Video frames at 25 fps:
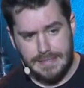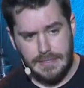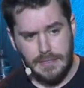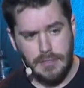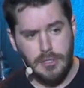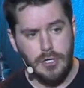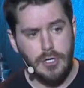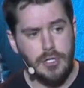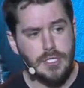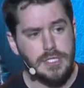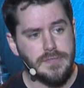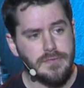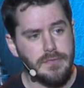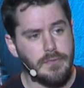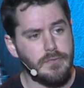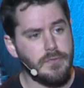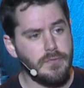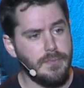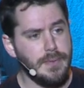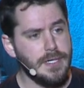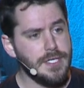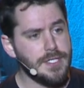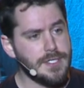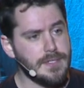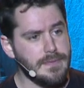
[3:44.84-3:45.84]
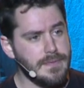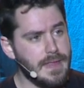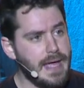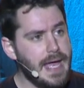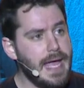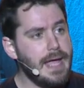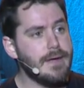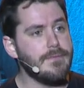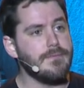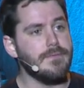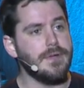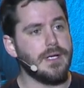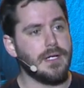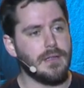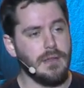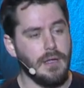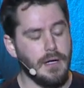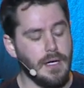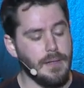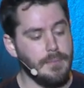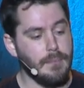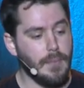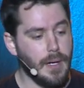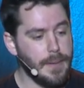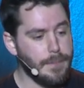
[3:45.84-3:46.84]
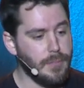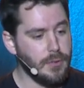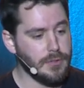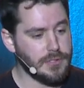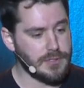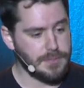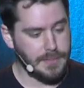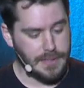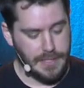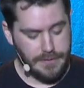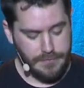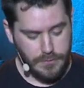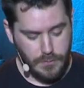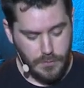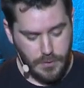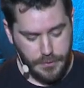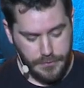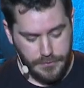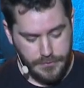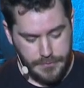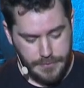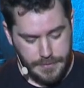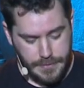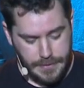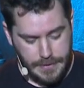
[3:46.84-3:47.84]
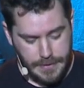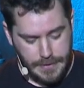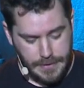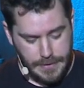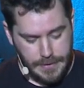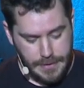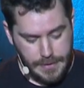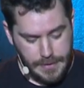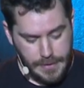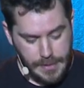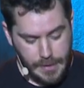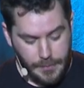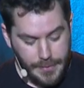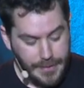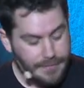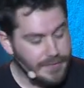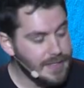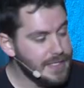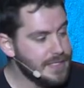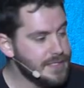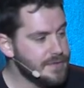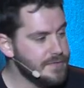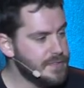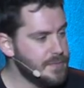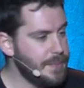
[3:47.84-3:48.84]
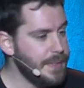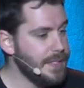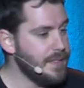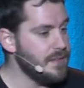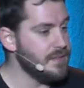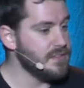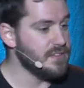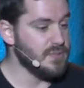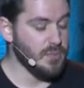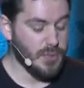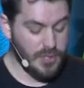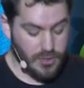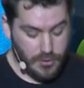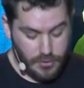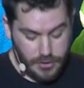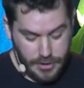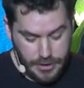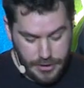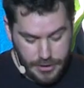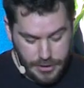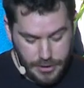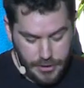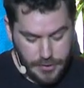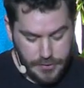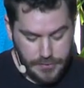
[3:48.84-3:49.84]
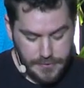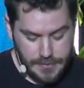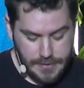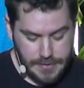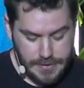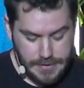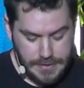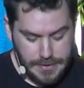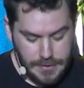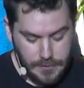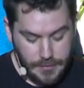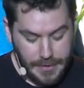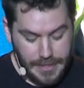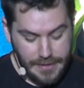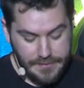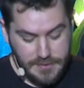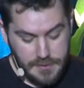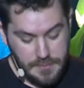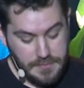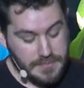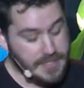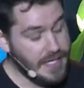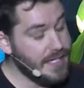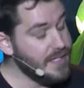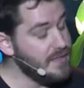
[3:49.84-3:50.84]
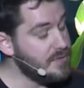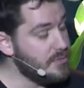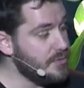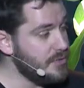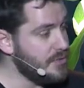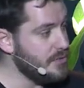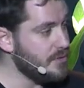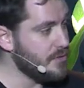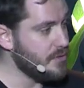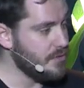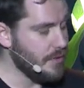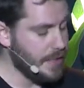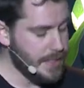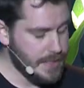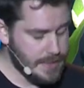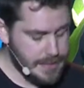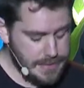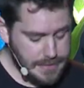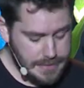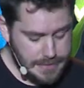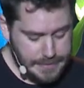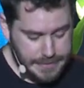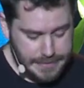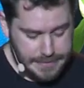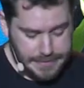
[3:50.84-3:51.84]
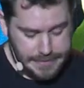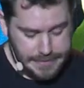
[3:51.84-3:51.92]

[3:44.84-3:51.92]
has loads of information that every client might possibly ever want. And we have a list of speakers that we're not going to use. We have some dates, which is great,